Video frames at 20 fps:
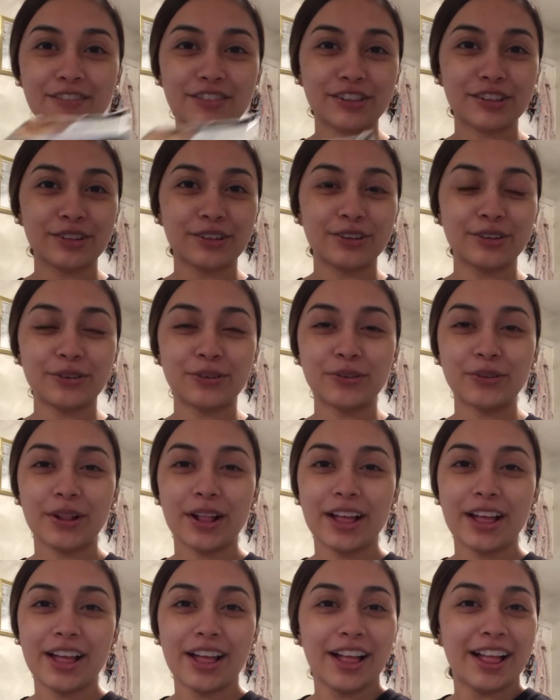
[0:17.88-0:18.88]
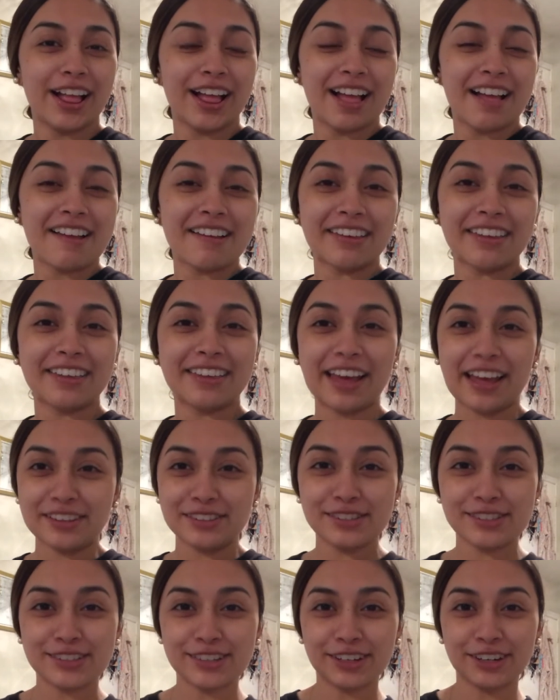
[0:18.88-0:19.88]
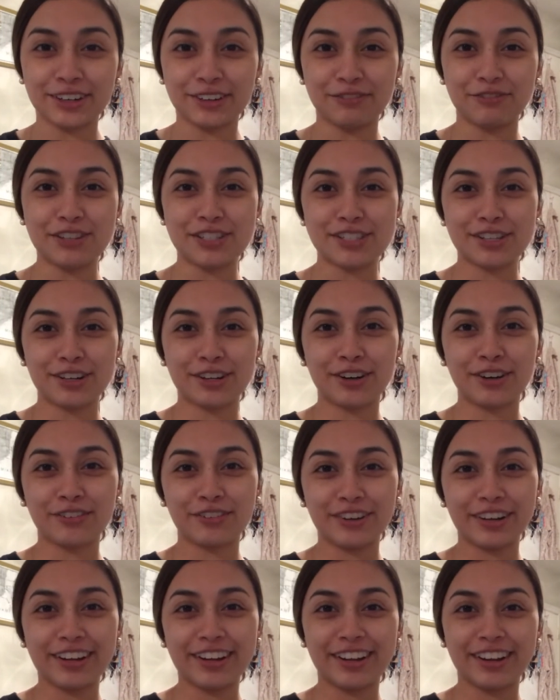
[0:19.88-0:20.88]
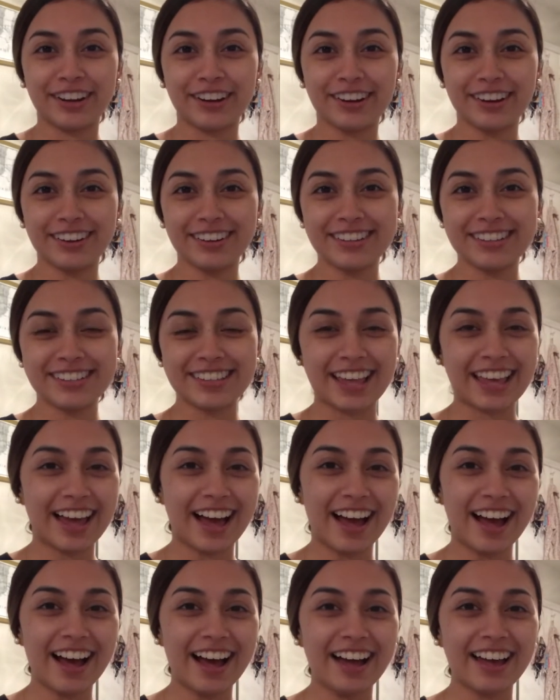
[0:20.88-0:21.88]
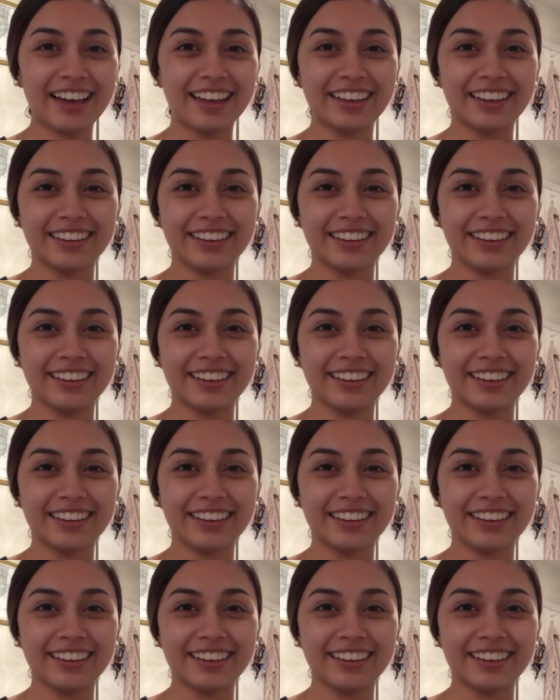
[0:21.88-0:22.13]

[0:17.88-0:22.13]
a little guest visitor over here. Say hi.